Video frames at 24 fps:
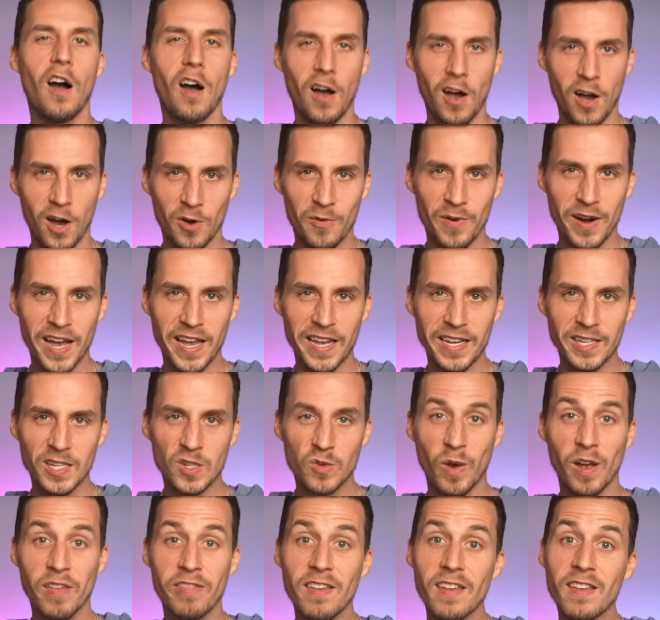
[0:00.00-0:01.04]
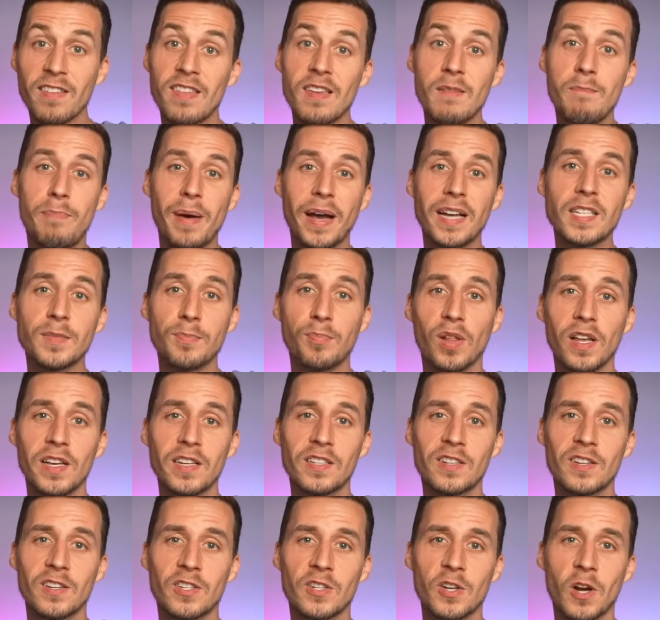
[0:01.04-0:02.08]
Alright, so I think the best
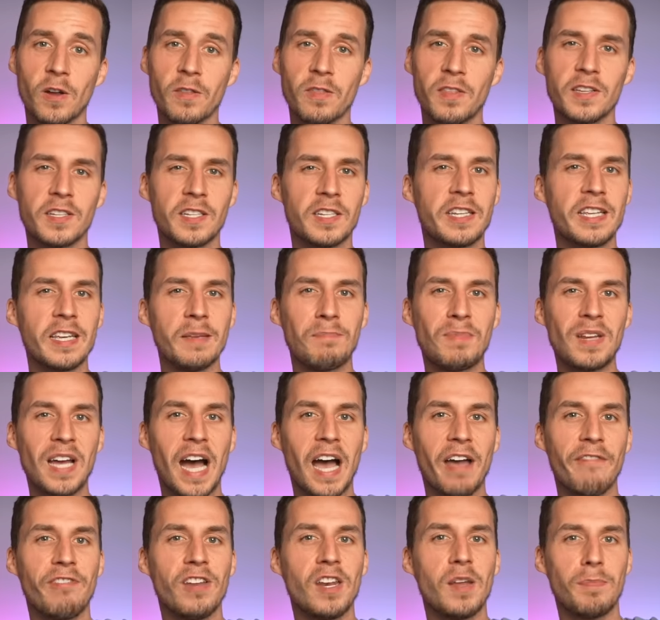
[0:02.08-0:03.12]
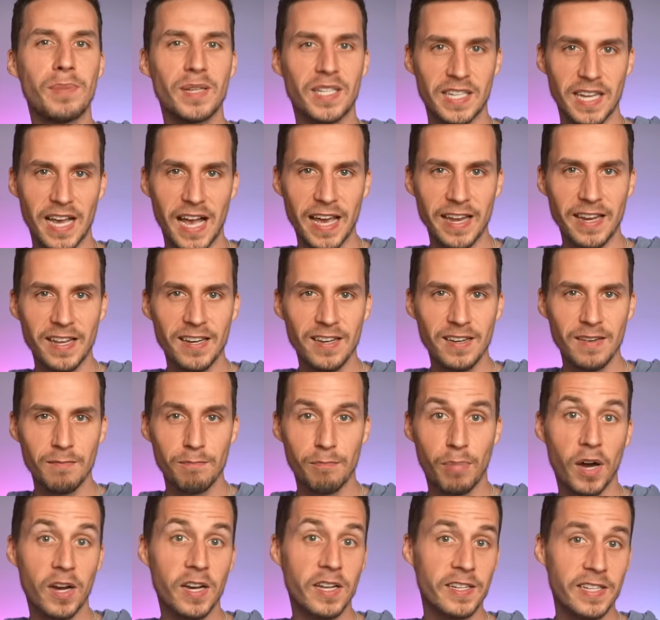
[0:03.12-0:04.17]
place to start this deep dive into Poseidon,
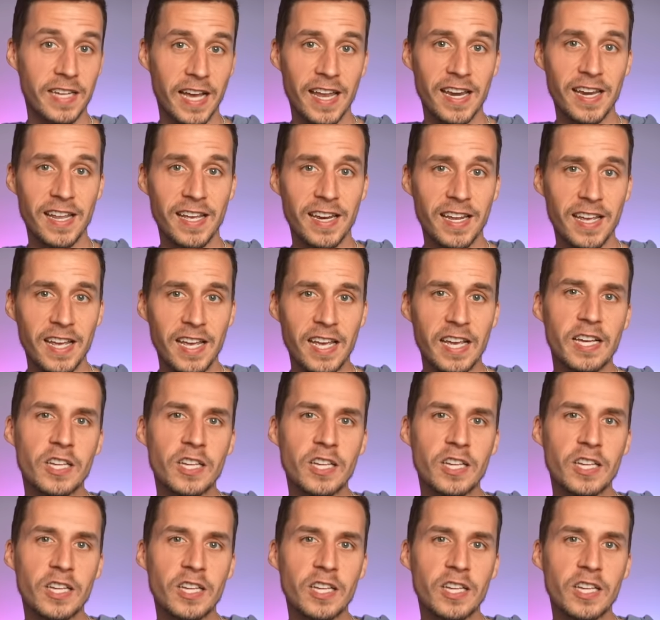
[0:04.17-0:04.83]
pun intended,